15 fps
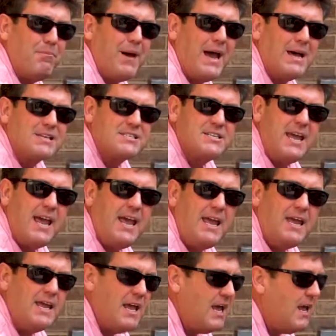Best
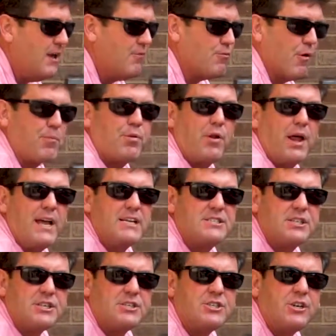thing,
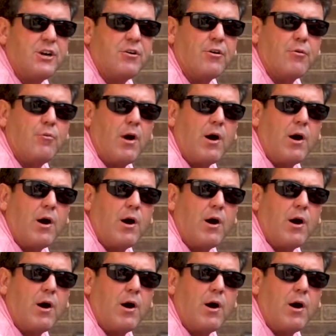replace this unit